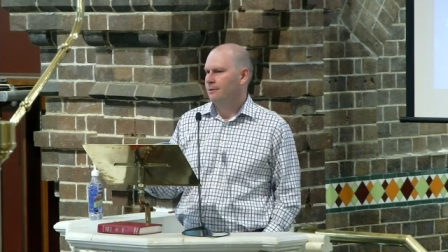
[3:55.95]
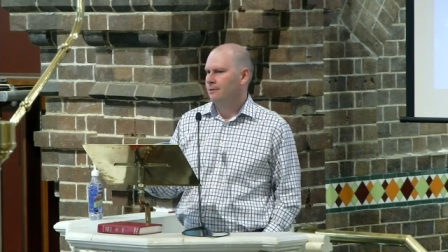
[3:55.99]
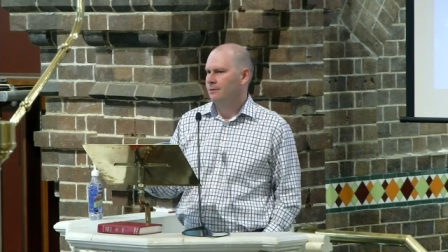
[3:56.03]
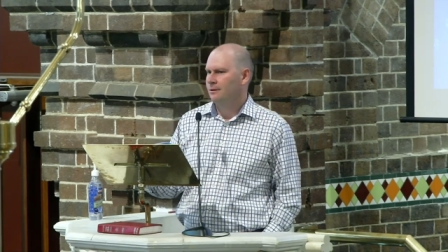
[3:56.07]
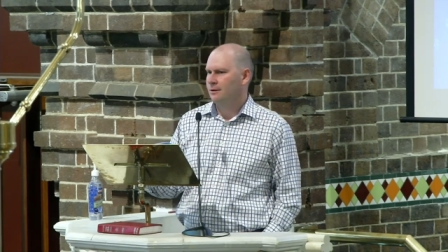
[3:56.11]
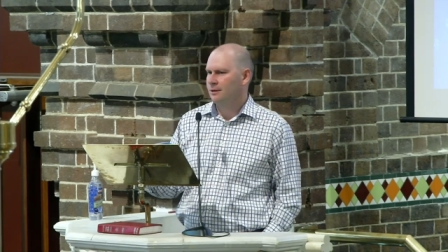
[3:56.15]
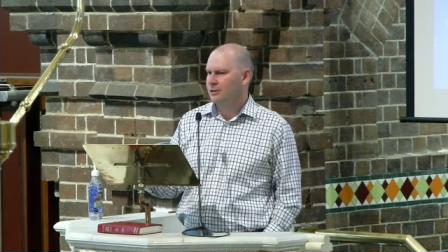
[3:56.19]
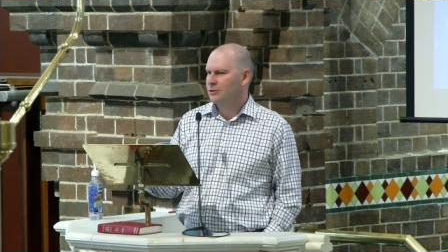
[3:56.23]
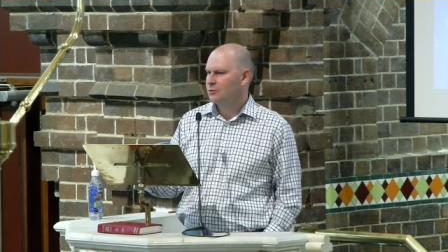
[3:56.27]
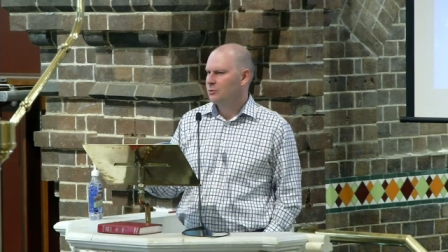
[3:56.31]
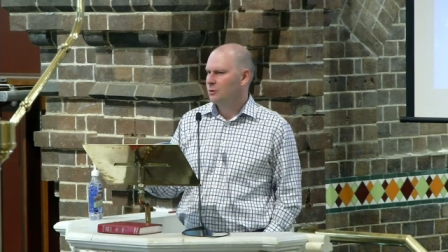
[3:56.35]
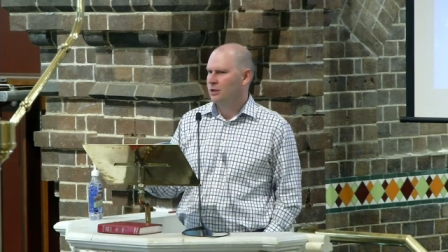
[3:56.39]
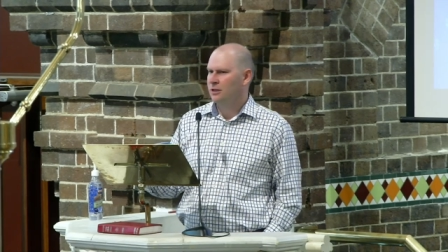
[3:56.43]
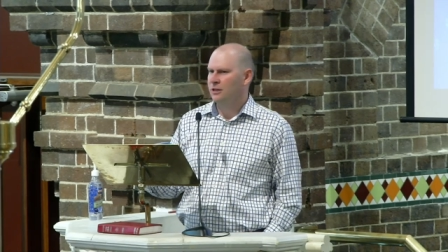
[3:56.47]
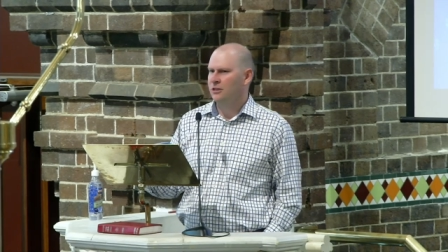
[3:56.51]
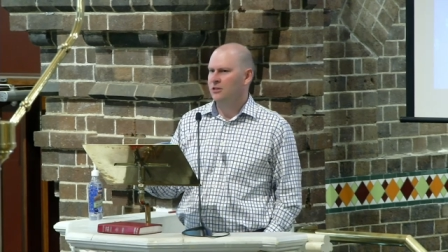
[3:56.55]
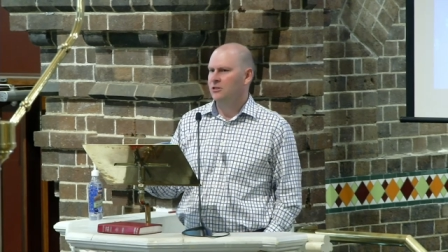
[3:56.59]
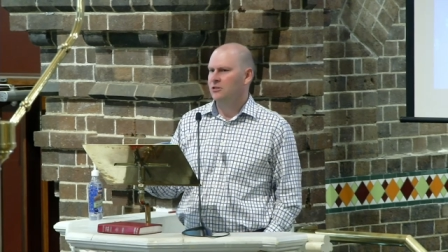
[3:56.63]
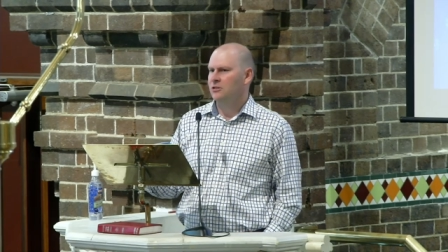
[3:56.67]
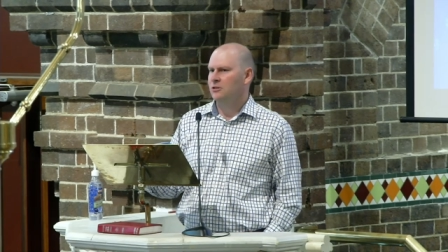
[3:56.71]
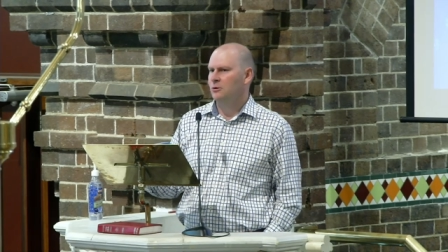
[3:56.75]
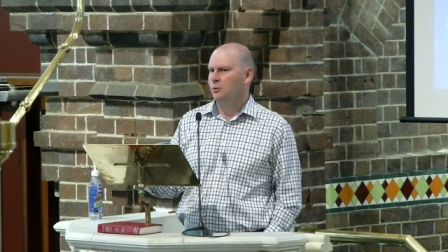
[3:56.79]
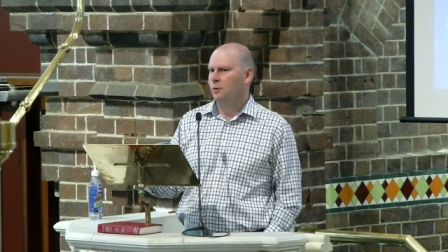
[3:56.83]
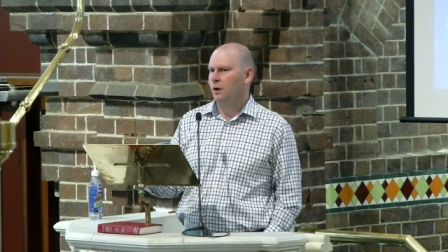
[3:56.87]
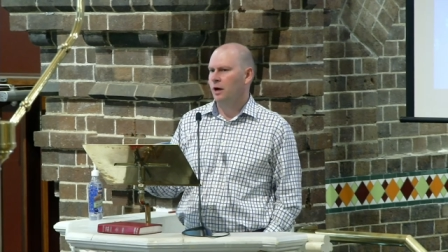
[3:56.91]
is really
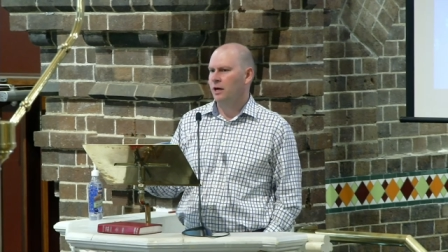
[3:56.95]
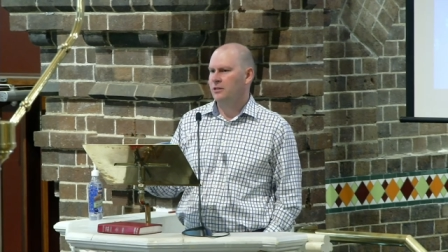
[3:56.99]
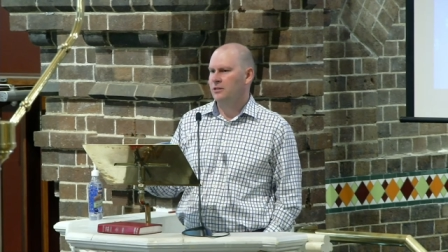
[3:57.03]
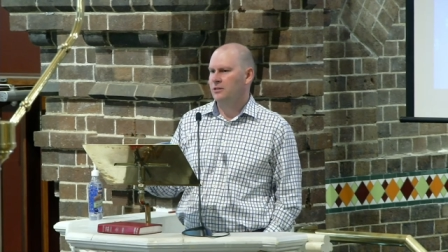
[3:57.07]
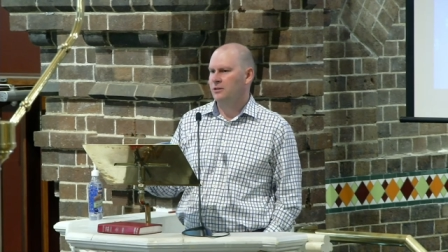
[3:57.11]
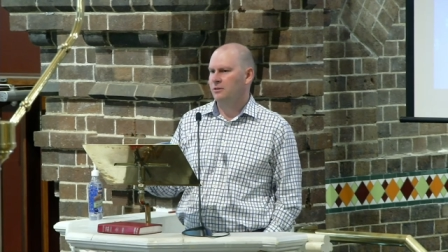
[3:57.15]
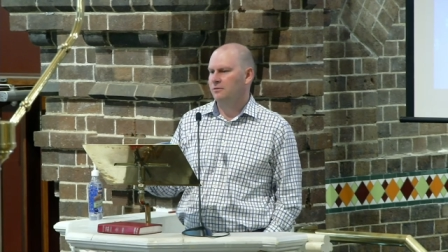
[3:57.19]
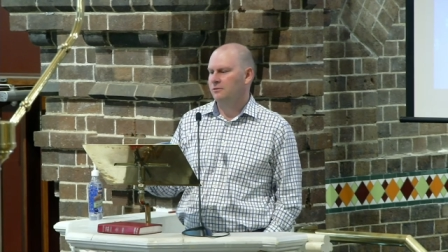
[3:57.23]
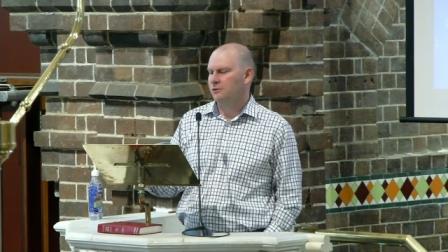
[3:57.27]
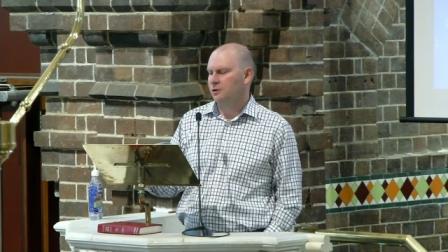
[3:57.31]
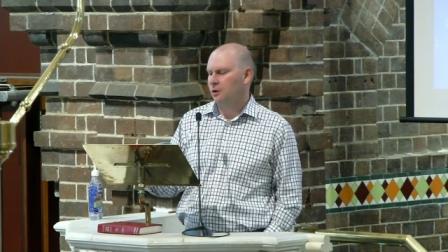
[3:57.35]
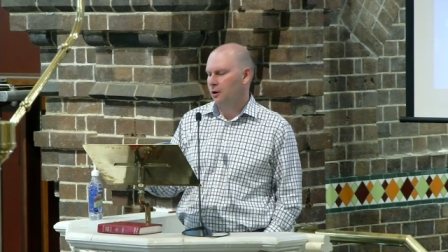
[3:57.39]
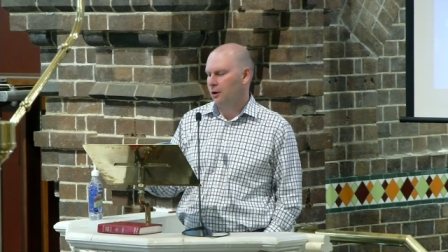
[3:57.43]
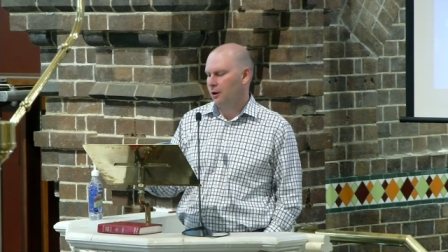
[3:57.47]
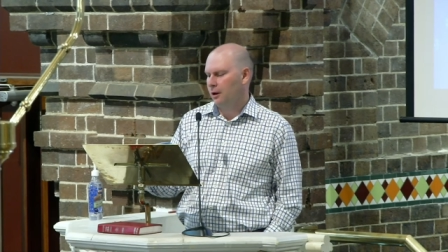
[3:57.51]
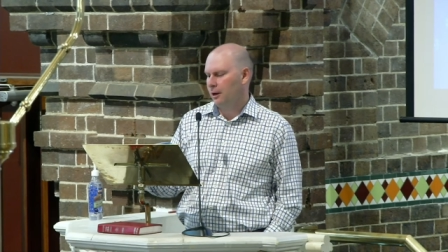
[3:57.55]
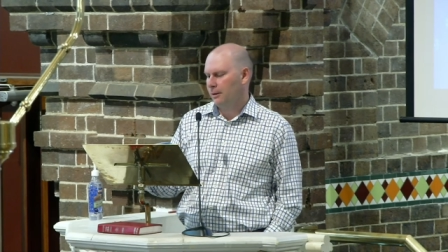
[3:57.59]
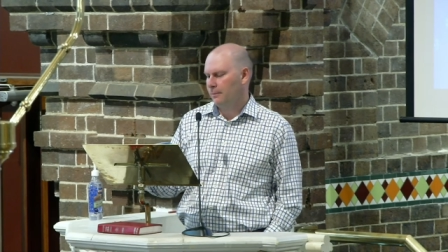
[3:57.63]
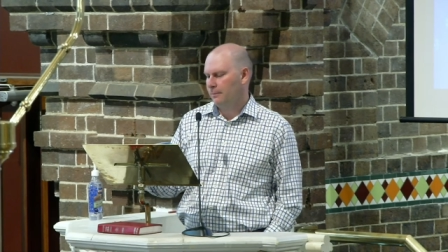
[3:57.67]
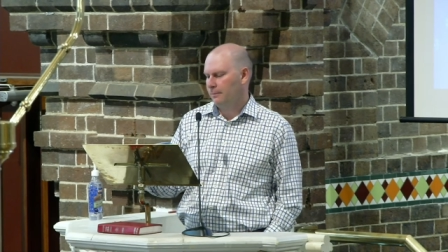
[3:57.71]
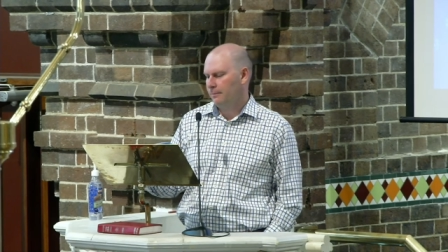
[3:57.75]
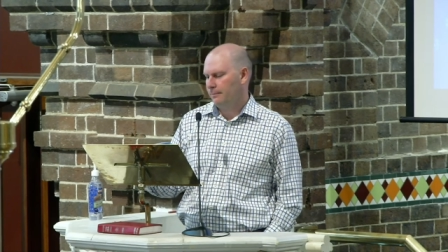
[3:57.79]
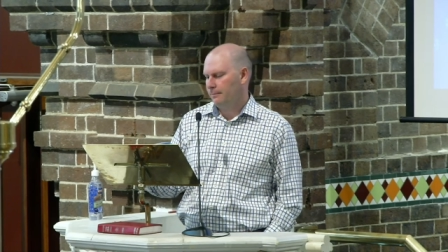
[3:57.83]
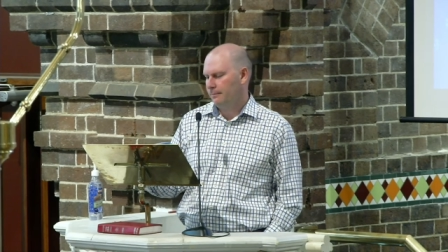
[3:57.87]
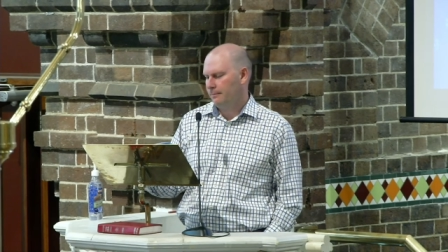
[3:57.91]
just a waste of time